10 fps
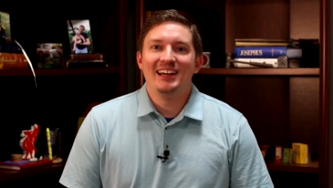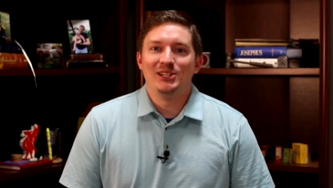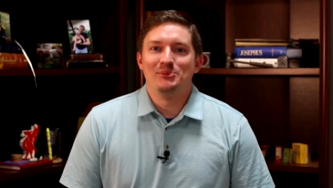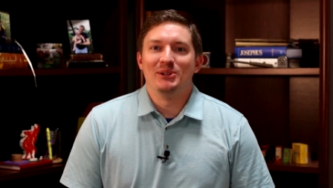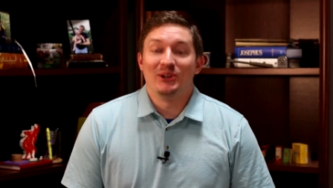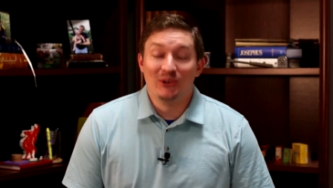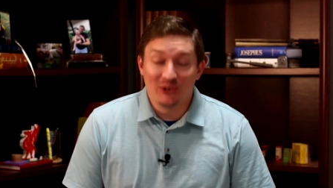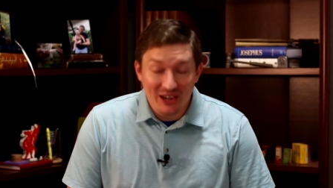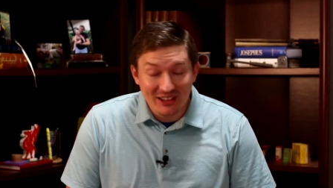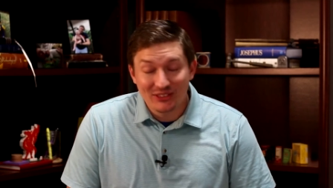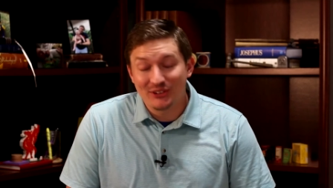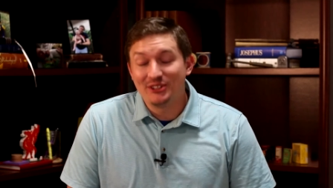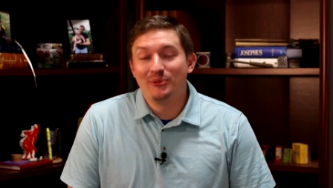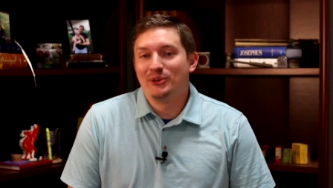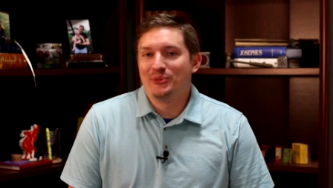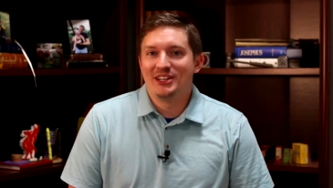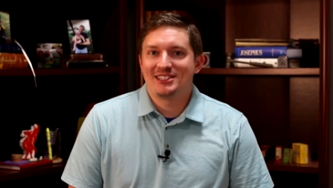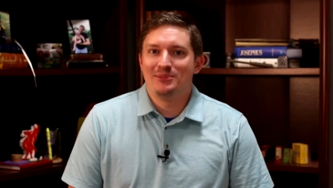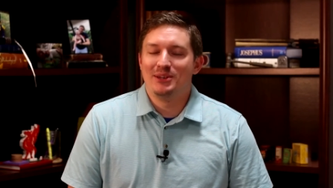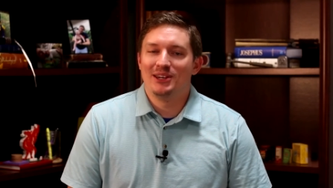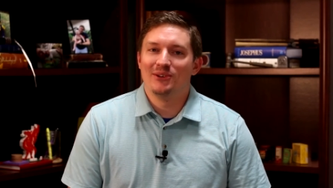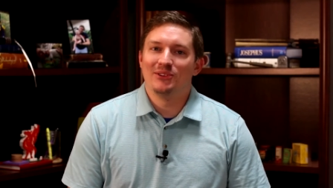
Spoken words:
It has been a great 31 weeks to be here